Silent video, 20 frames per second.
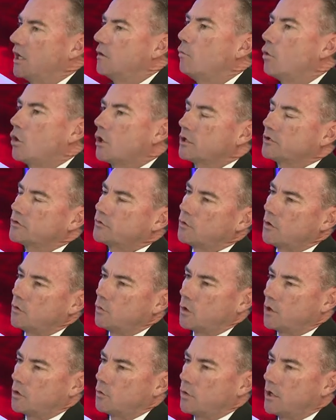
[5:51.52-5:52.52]
And
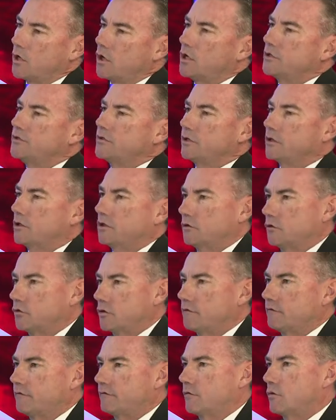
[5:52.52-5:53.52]
what are we ideally
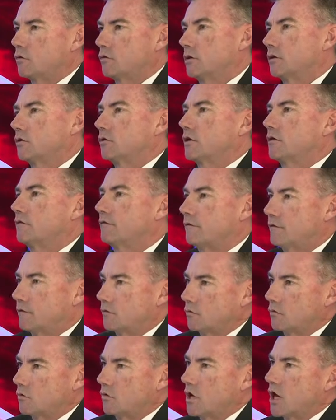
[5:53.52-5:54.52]
looking for? We're looking
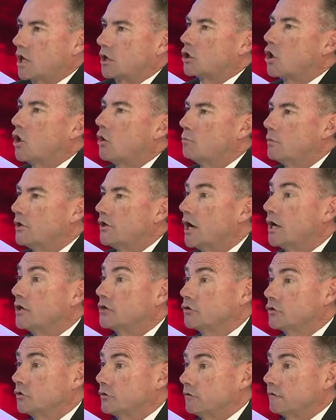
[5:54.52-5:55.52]
for a
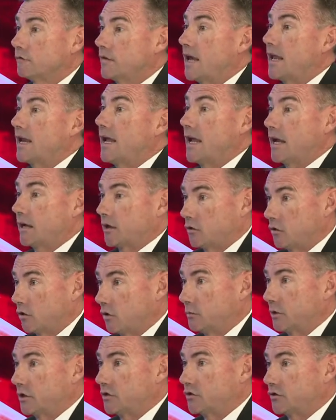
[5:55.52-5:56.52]
combination of that
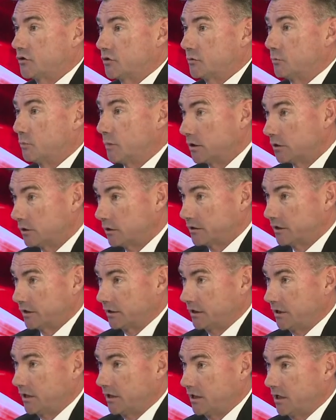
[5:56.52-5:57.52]
economic
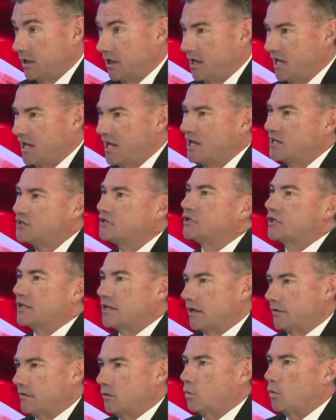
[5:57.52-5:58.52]
stability
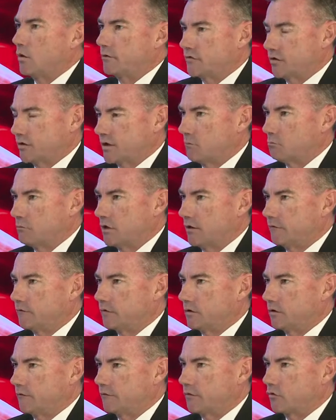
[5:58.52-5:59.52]
together with some
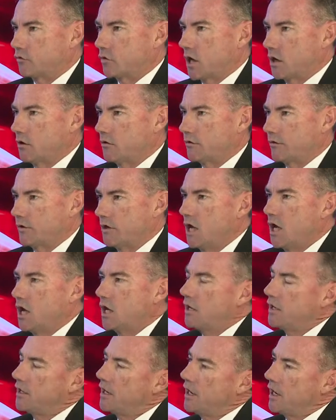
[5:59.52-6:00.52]
level of growth.
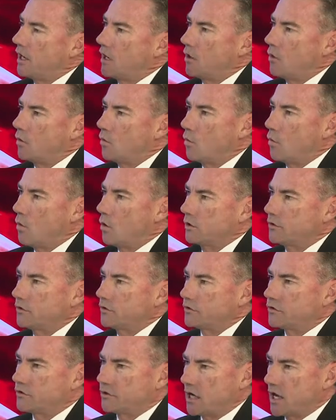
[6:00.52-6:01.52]
Now, what you
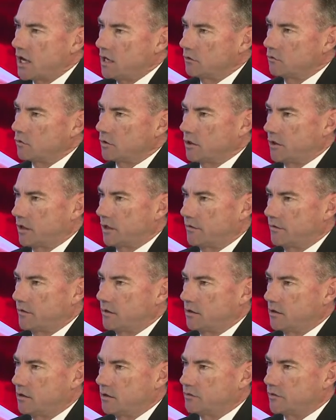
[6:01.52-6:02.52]
start looking at
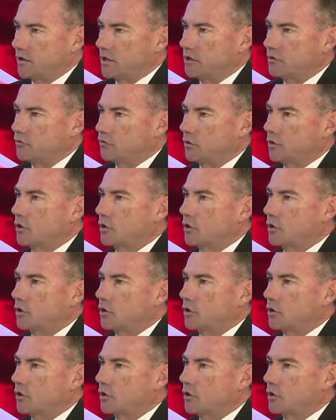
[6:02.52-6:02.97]
then is, Andrew, a